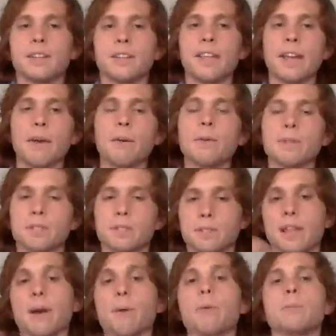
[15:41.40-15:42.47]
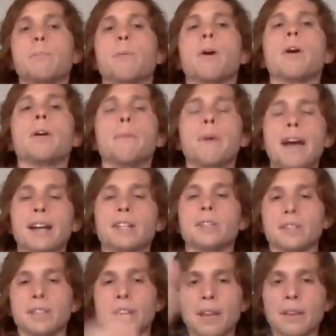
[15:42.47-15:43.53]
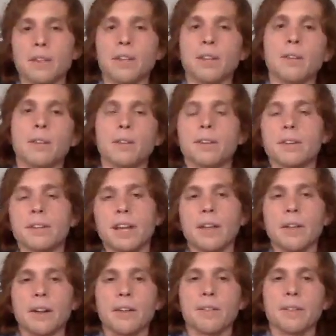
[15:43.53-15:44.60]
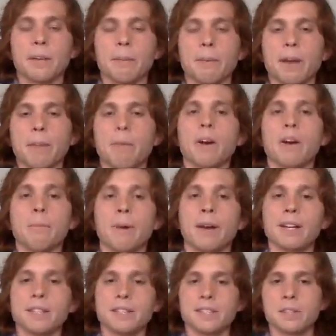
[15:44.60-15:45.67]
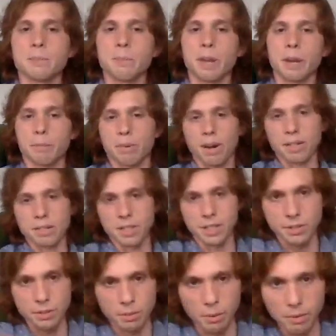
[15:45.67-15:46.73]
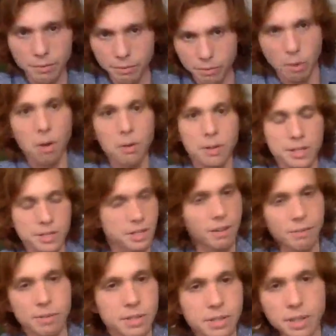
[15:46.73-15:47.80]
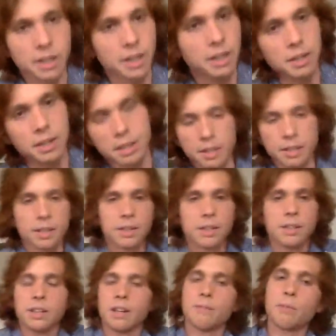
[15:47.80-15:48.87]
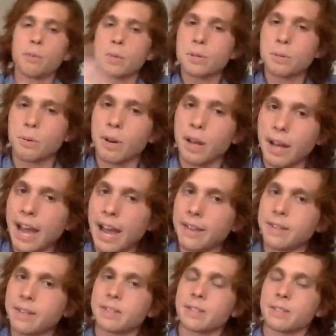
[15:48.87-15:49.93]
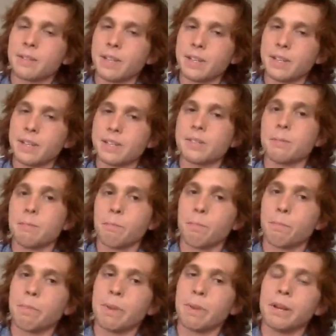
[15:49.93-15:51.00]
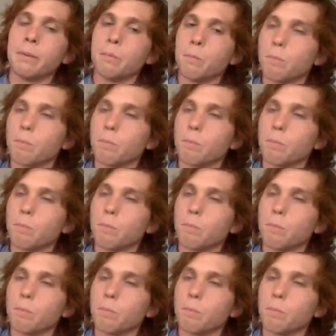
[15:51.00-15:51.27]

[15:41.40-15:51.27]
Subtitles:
was part of, actually, now that I think about it, part of my decision-making process for all this stuff. It's like, I've always sort of had this has been